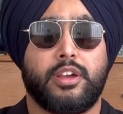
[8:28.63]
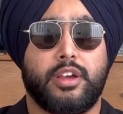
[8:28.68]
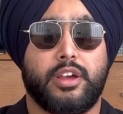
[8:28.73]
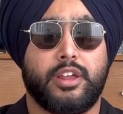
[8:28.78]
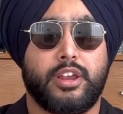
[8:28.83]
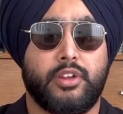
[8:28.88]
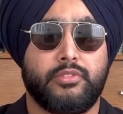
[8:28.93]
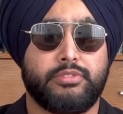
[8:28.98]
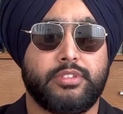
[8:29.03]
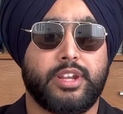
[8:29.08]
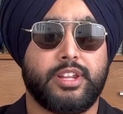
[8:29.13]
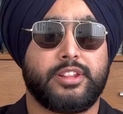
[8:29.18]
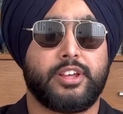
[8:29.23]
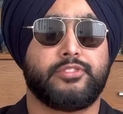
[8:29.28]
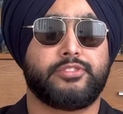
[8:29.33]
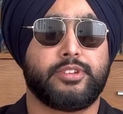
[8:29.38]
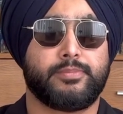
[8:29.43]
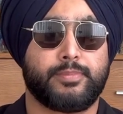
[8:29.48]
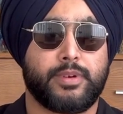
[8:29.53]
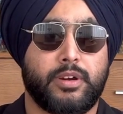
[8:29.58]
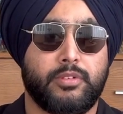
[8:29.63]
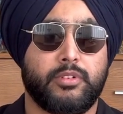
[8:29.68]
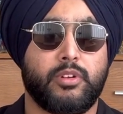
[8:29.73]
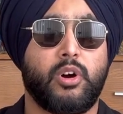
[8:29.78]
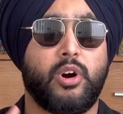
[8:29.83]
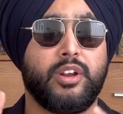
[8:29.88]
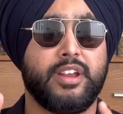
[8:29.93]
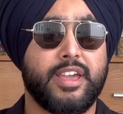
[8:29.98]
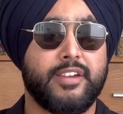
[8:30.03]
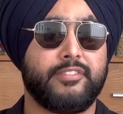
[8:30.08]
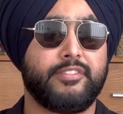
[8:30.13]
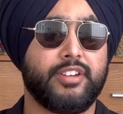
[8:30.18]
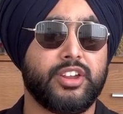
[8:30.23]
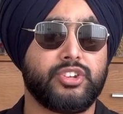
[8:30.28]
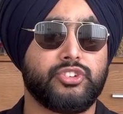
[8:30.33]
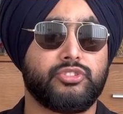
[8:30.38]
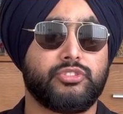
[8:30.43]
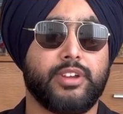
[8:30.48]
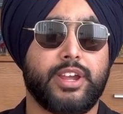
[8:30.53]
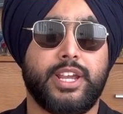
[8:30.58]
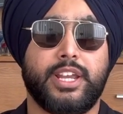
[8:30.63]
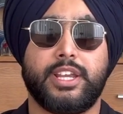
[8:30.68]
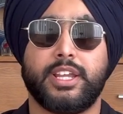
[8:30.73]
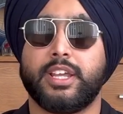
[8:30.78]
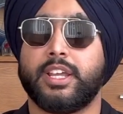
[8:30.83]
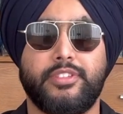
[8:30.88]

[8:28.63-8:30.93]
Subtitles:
around £30,000 on average, right?